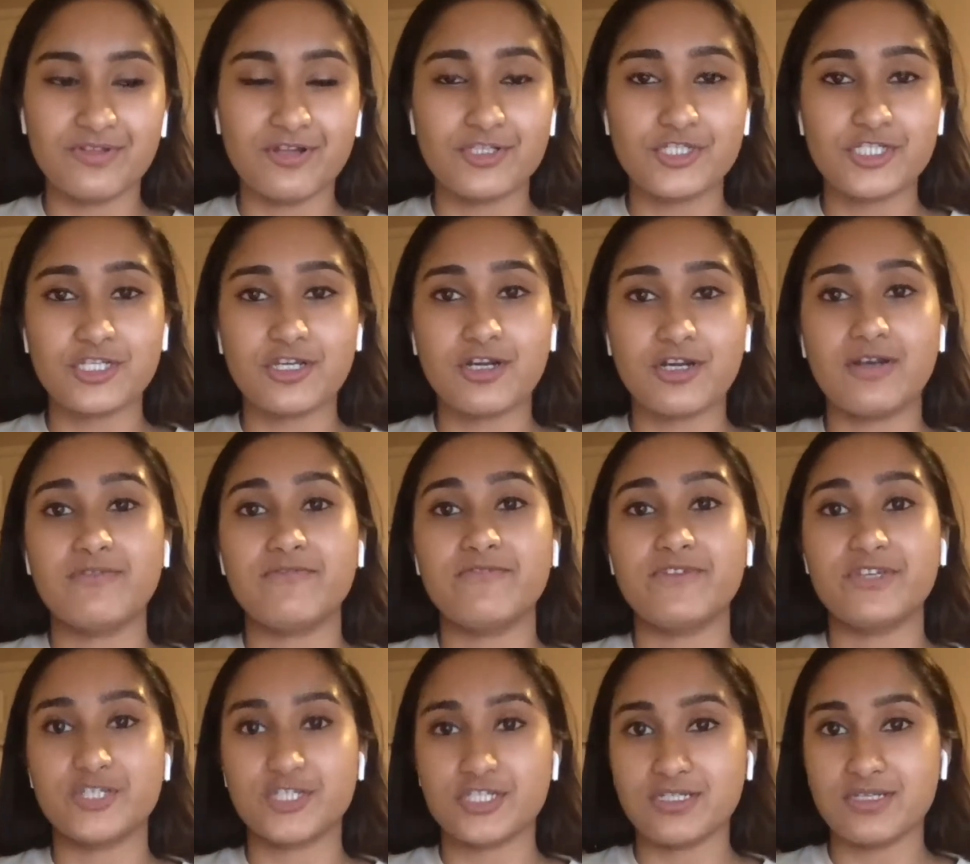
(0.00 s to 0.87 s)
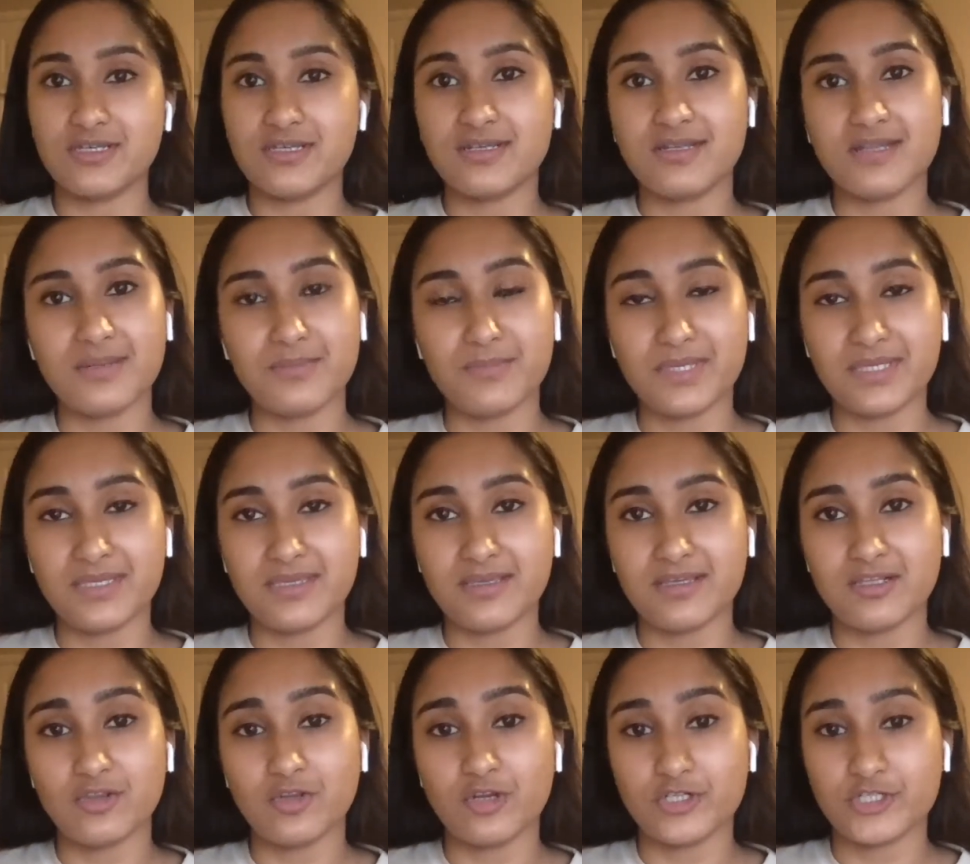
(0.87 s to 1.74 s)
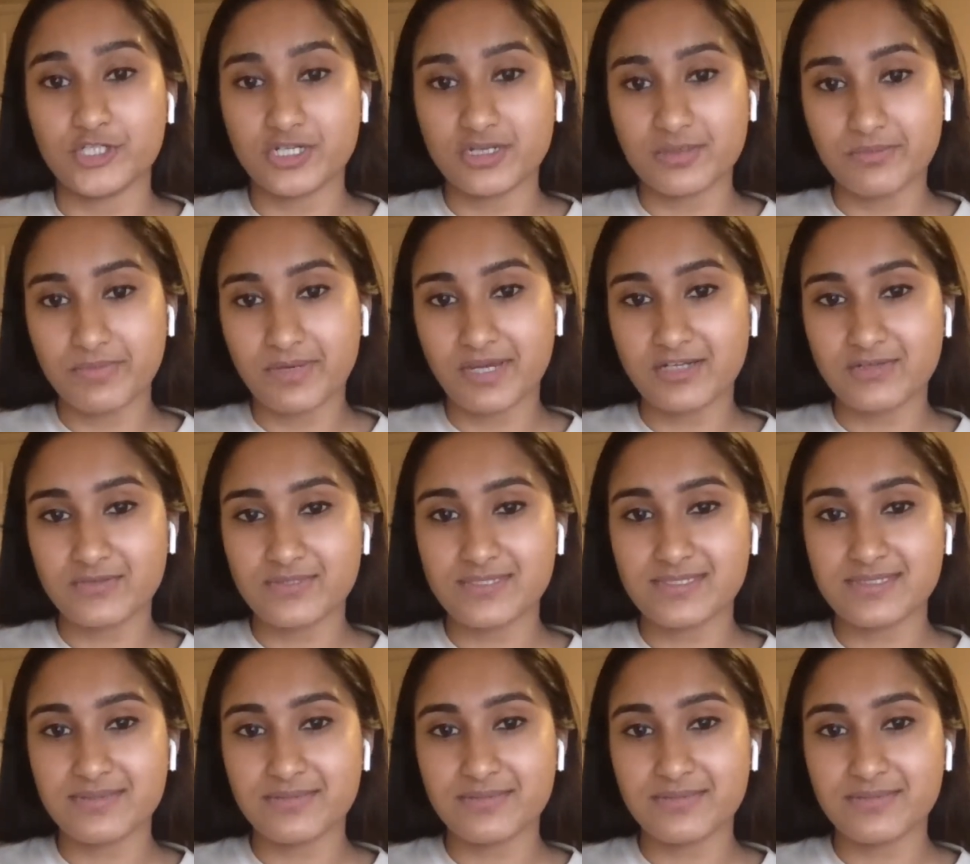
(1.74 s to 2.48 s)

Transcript: launching our vision and making a larger impact with